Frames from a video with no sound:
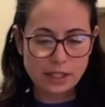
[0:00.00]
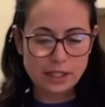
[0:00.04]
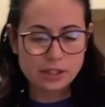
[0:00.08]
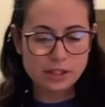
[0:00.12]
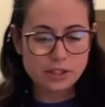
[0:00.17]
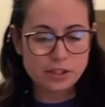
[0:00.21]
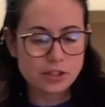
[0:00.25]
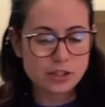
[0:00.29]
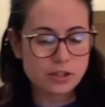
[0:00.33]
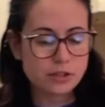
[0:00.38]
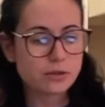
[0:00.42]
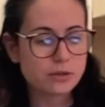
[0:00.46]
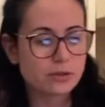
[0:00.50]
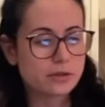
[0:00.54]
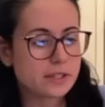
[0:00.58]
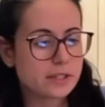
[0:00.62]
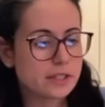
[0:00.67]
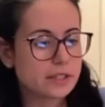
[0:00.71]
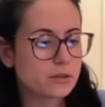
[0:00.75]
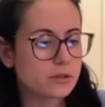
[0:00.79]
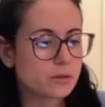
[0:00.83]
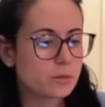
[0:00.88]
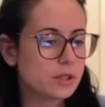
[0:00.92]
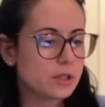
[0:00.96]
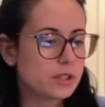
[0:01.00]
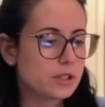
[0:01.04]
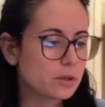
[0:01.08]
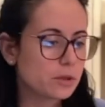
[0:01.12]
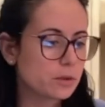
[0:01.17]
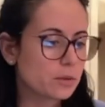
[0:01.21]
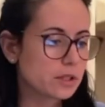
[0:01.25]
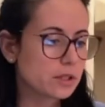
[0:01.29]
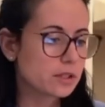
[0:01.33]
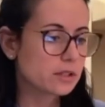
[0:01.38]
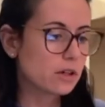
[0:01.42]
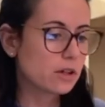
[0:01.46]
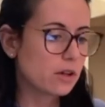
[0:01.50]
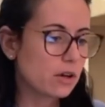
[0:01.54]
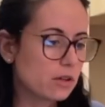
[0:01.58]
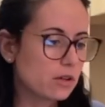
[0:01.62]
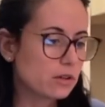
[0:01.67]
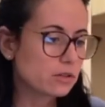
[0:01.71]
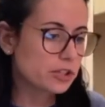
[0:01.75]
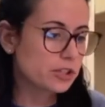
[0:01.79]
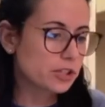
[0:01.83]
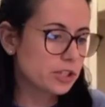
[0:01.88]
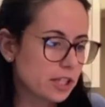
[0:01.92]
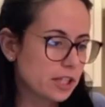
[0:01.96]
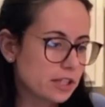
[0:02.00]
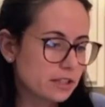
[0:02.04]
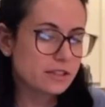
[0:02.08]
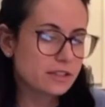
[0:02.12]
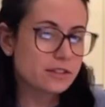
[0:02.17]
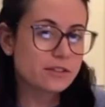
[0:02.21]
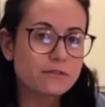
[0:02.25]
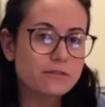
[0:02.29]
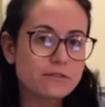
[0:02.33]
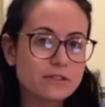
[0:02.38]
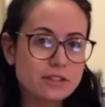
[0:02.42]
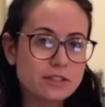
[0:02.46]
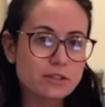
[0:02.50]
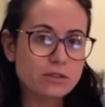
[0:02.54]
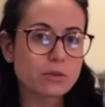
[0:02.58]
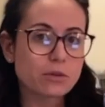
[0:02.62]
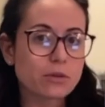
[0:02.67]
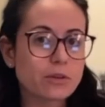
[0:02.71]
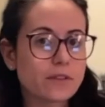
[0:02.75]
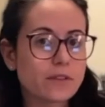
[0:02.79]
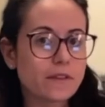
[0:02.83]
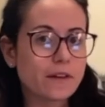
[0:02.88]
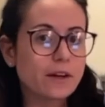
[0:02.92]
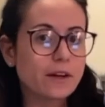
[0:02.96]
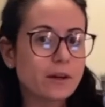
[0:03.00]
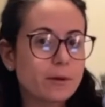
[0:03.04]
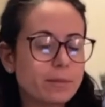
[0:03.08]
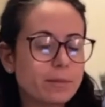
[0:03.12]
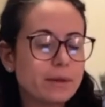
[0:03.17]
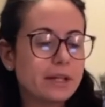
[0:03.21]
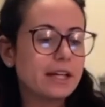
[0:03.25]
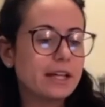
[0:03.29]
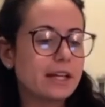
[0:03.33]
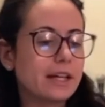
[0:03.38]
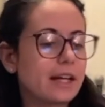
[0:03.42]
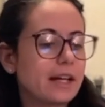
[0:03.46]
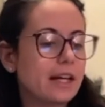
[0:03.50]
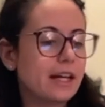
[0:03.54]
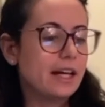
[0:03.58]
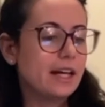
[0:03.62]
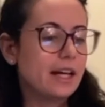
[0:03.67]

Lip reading: issues, is we do what's called chest physical therapy.